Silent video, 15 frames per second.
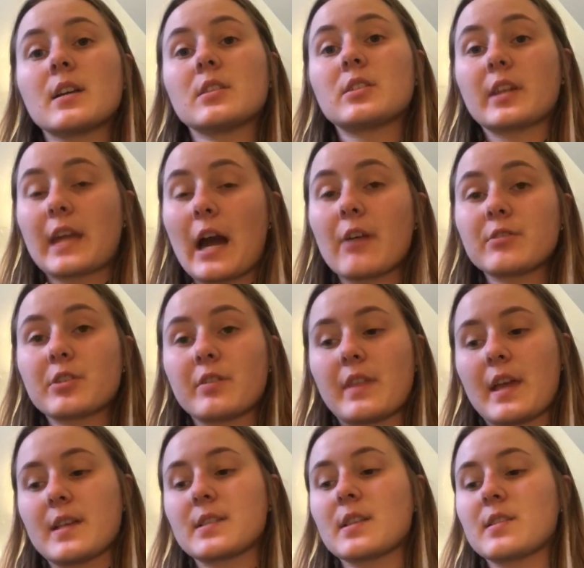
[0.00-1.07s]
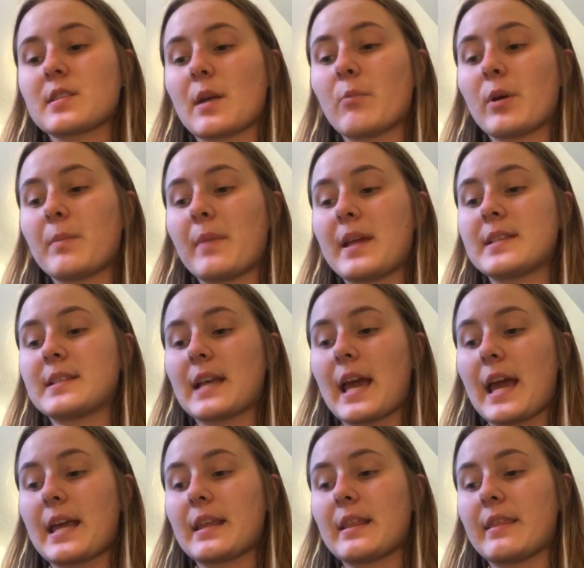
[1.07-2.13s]
To counter this, someone may
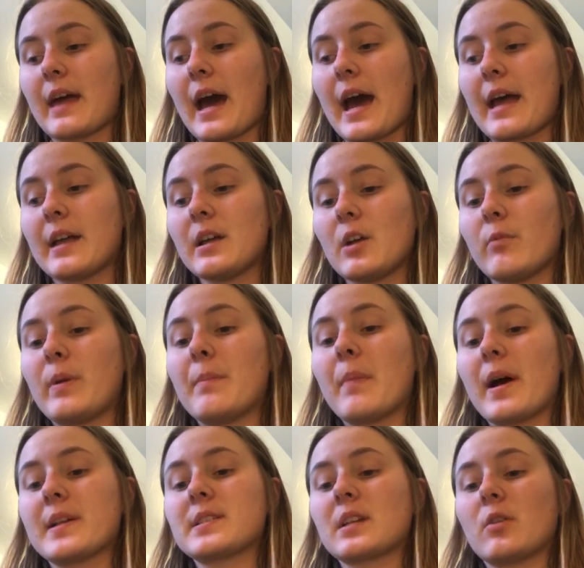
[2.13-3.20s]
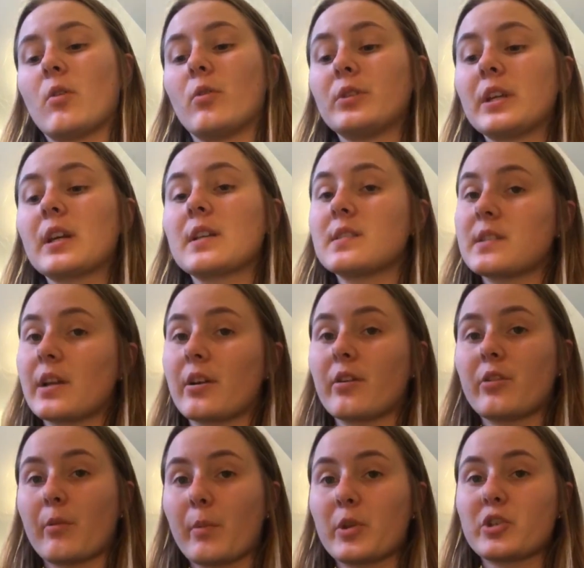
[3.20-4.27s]
say that we must only consider
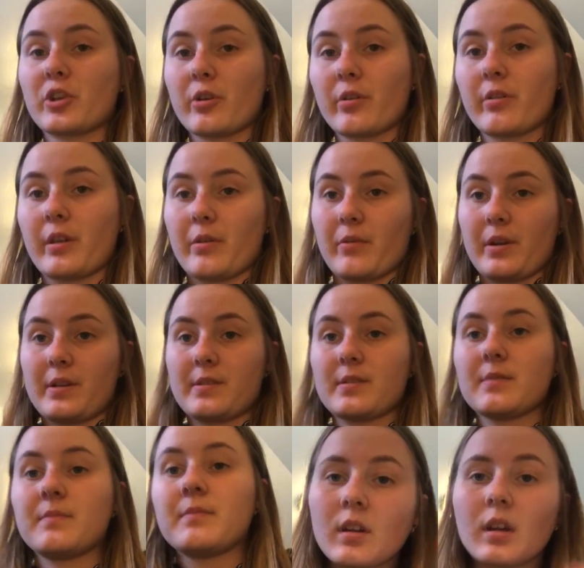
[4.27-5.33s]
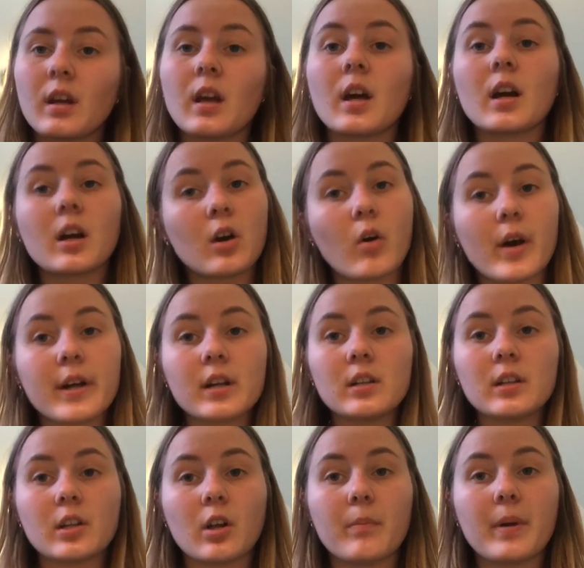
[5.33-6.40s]
the mature theories. Going a
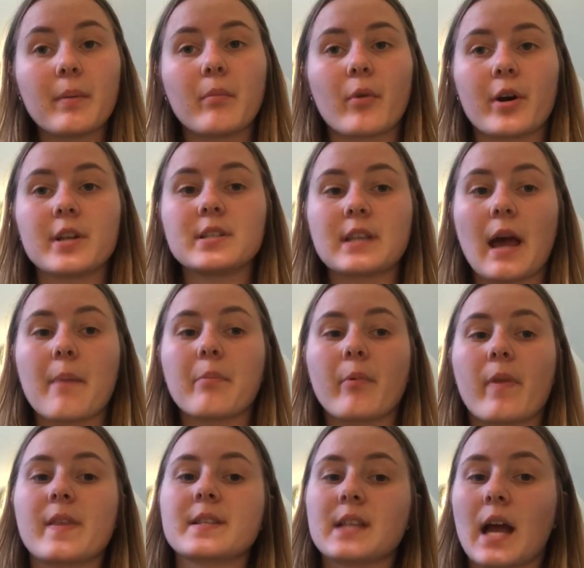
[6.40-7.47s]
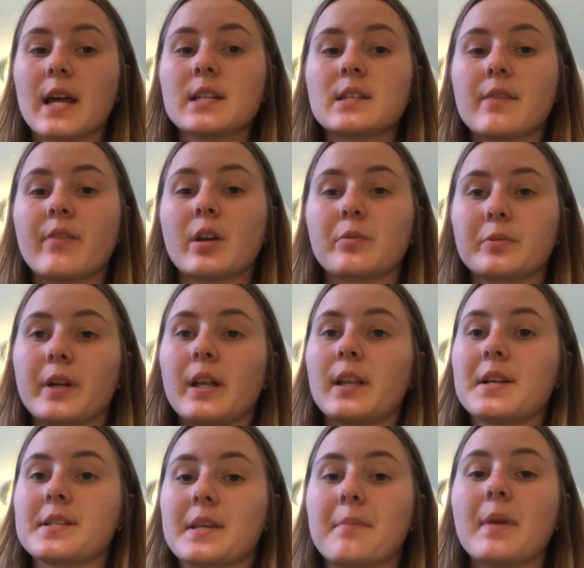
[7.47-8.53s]
little bit more in depth with scientific
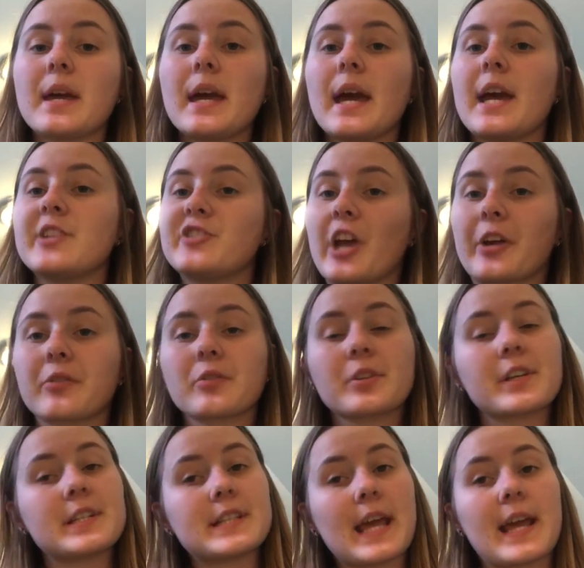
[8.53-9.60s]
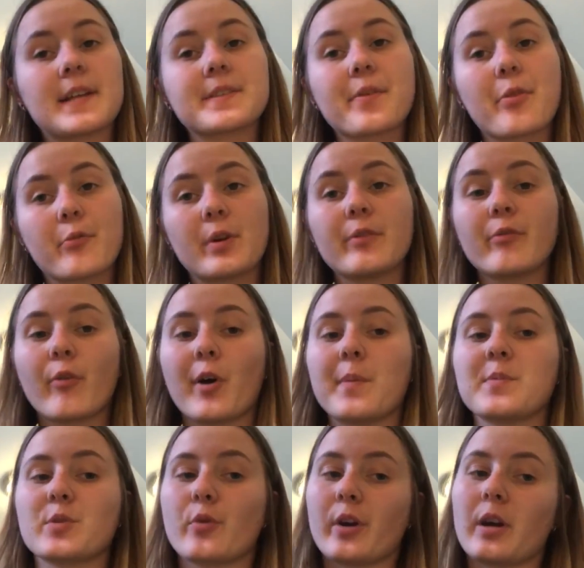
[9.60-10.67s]
realism, it generally takes three
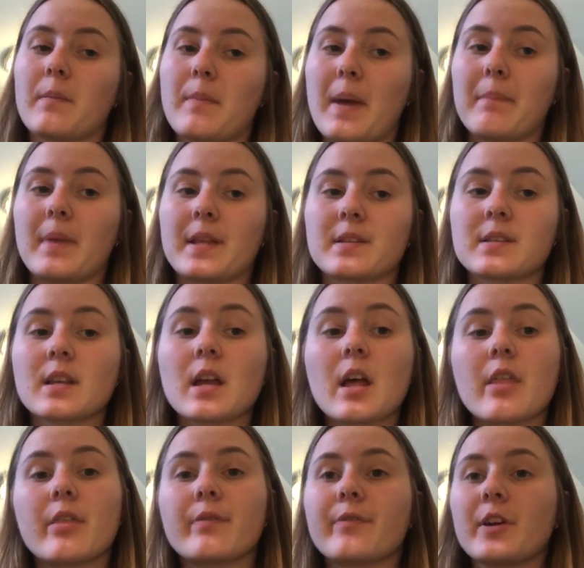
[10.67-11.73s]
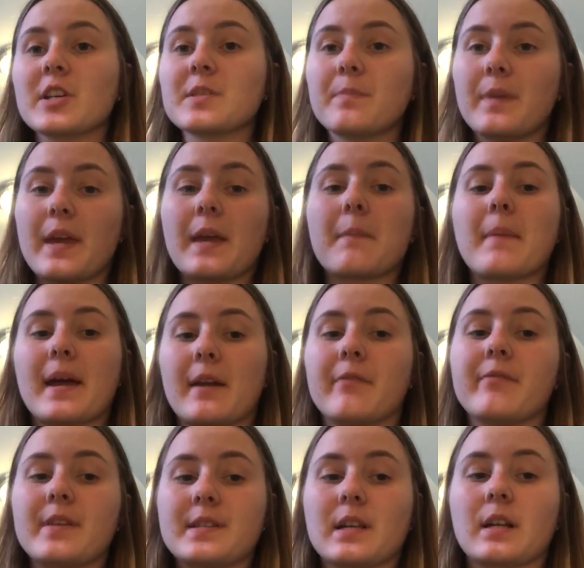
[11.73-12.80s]
forms or commitments. The first being
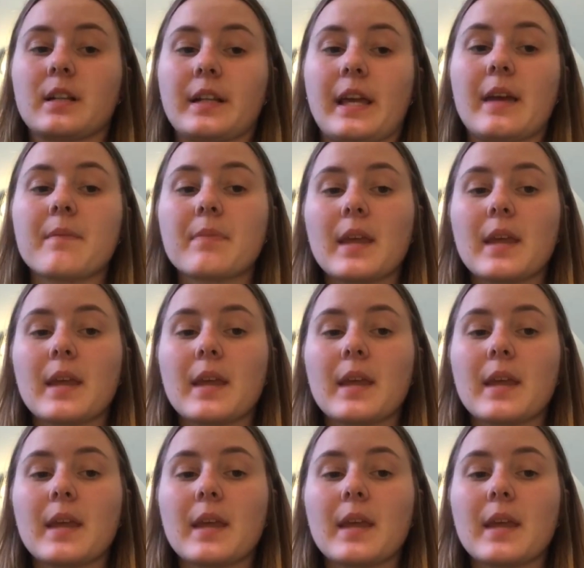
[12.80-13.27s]
metaphysically.